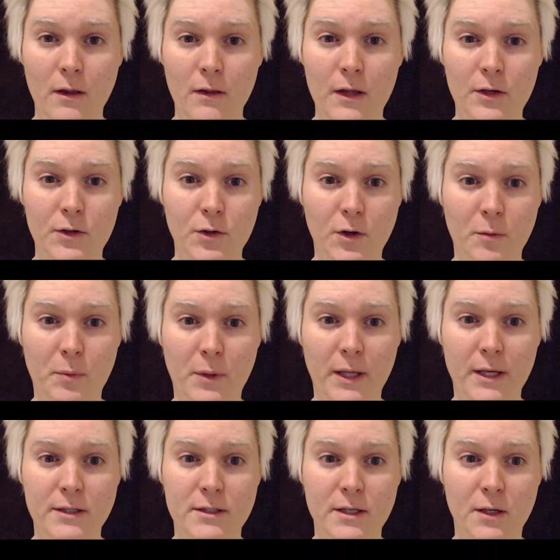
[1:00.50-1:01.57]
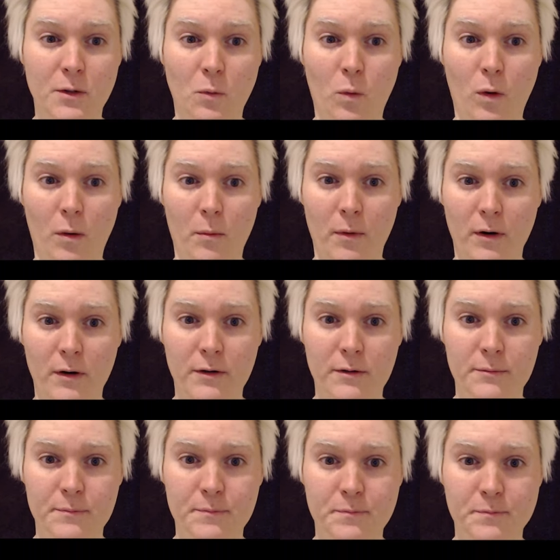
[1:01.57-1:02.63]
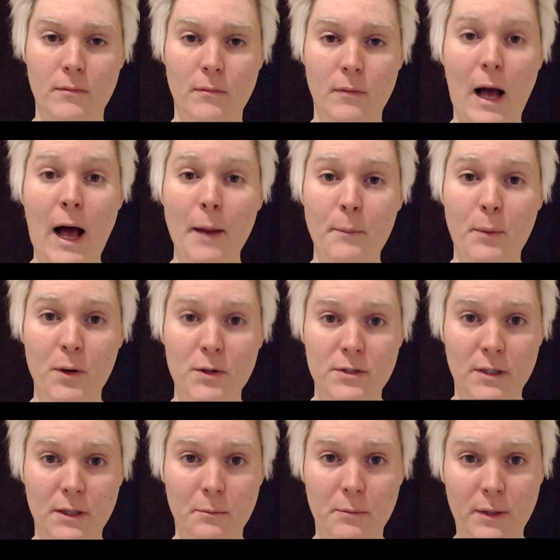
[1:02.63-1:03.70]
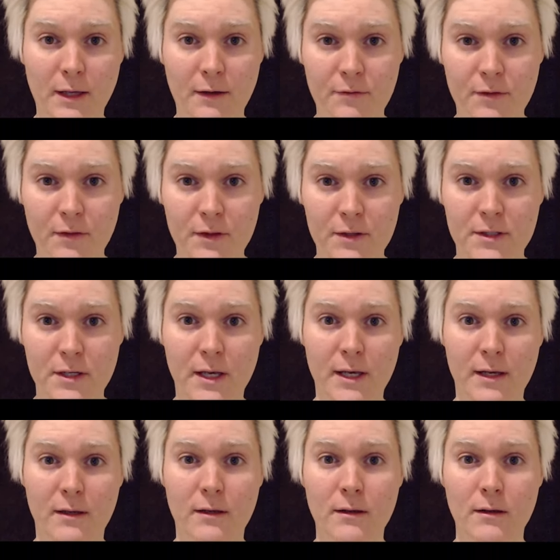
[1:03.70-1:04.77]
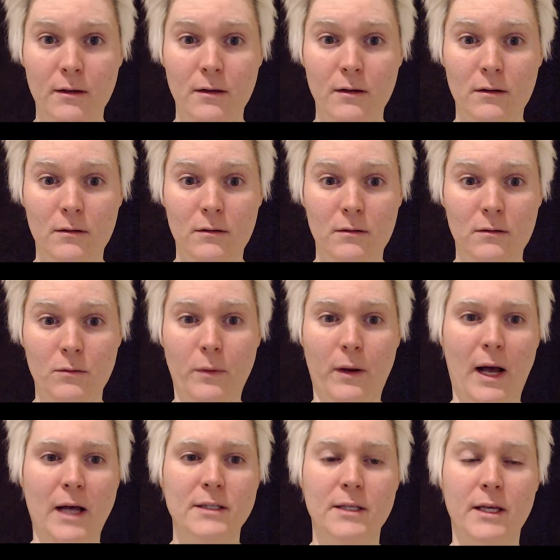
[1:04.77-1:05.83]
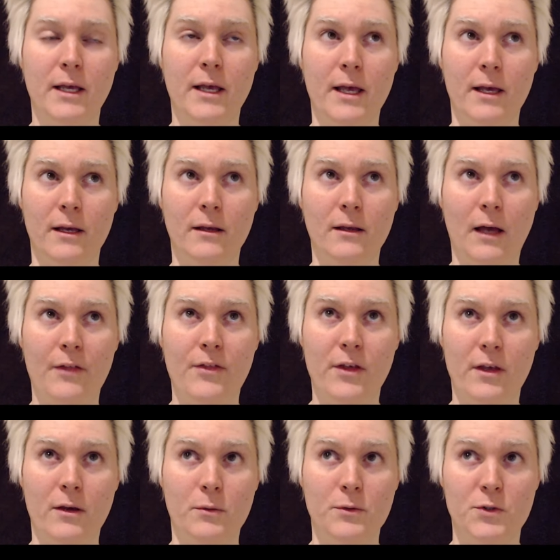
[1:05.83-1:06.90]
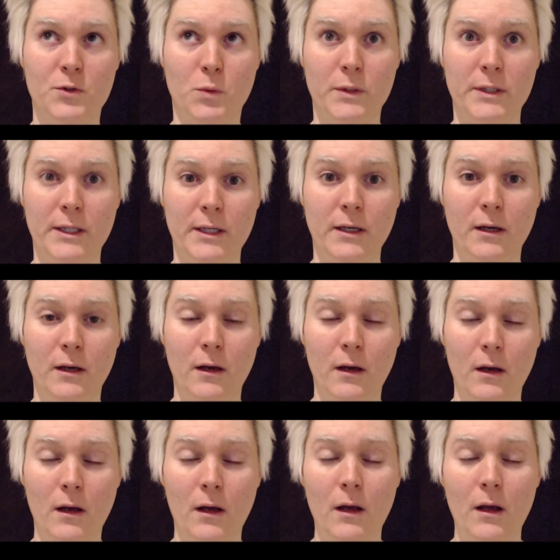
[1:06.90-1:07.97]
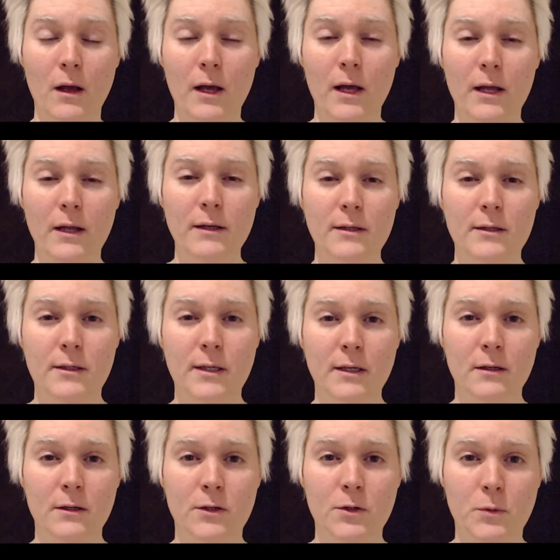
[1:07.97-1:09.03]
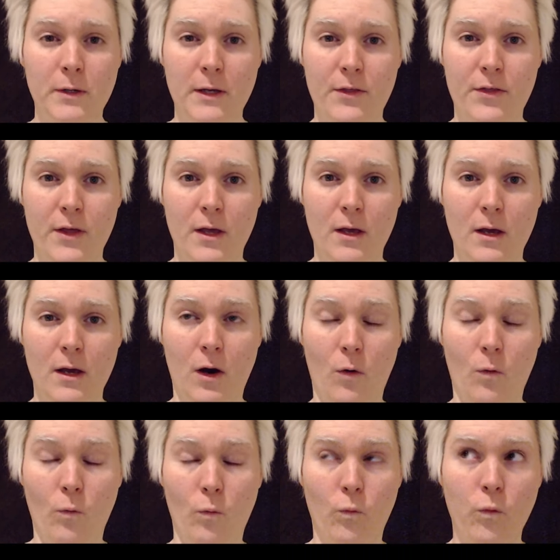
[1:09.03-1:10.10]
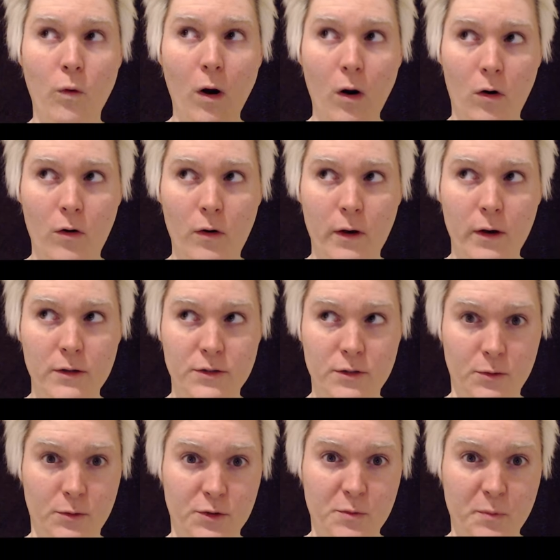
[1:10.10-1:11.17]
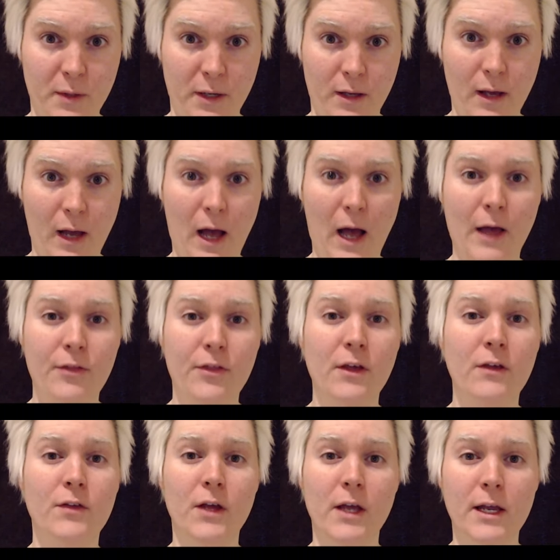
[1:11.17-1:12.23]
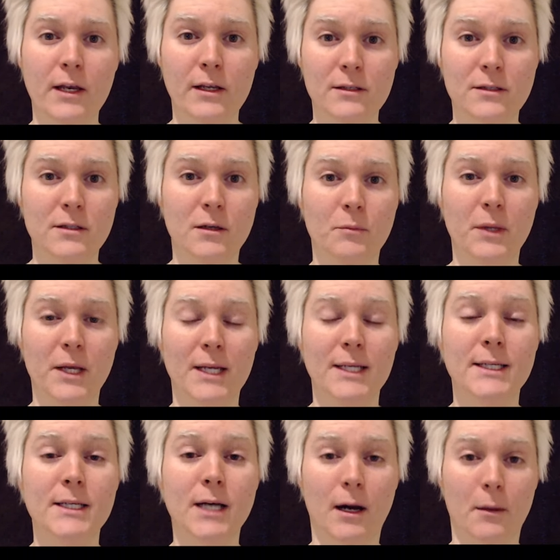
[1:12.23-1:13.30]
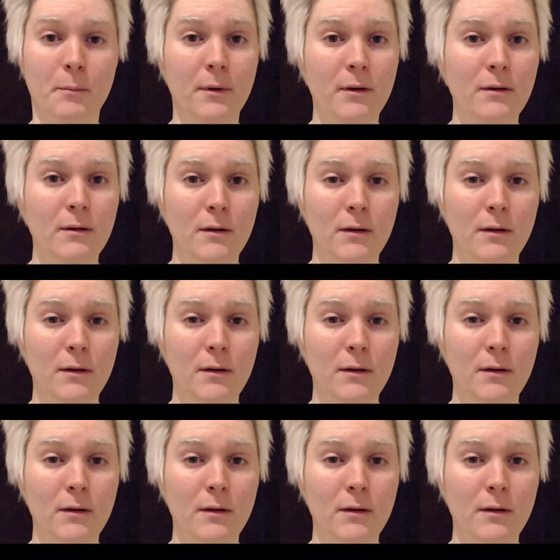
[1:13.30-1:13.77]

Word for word: that took place at a Walmart. I personally believe that this kid, well, I say kid, I think he was 20, didn't do anything wrong, so to speak. I think that he did something dumb.